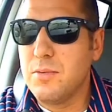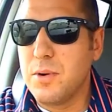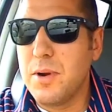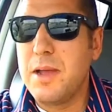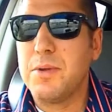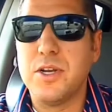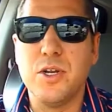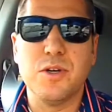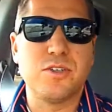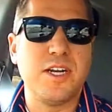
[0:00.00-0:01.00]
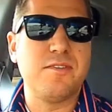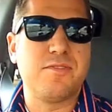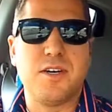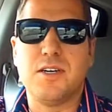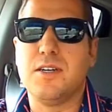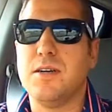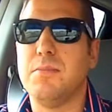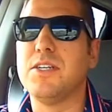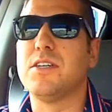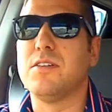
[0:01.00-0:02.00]
we're able to do a training for a
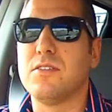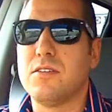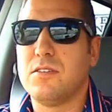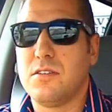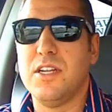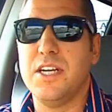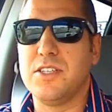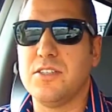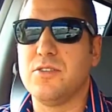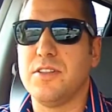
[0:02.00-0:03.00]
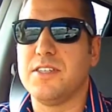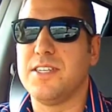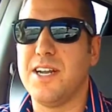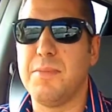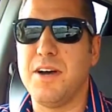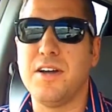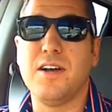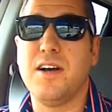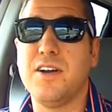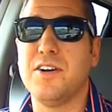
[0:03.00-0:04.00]
bunch of clinicians throughout the state, about
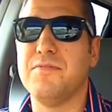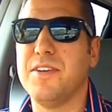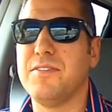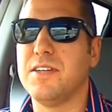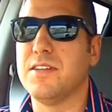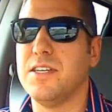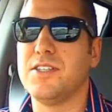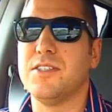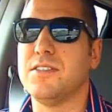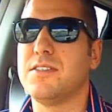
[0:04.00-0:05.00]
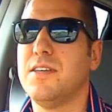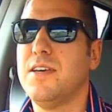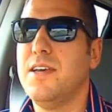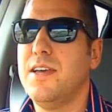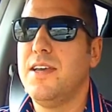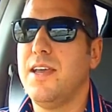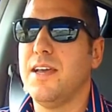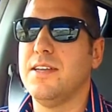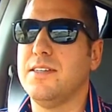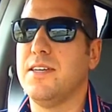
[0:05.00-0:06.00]
150 clinicians,
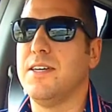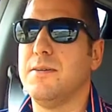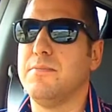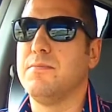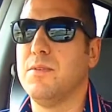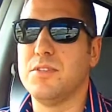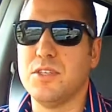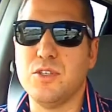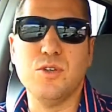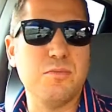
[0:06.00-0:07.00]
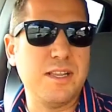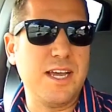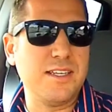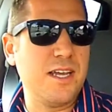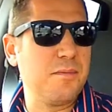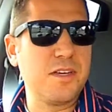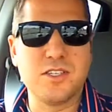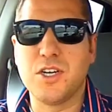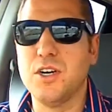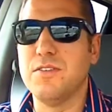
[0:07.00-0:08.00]
and um, it was a Zoom at that time
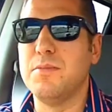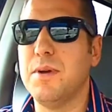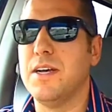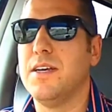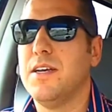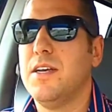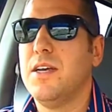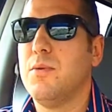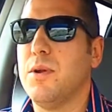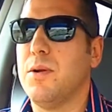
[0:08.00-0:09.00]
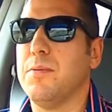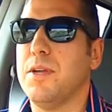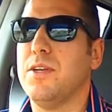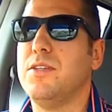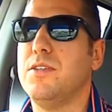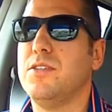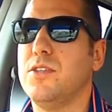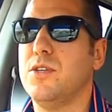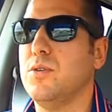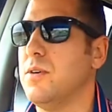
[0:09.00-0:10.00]
because of COVID. But right. we were able to
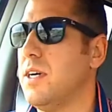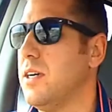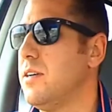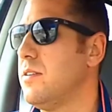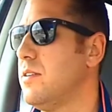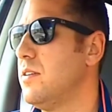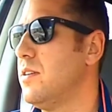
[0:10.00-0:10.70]
do. Uh,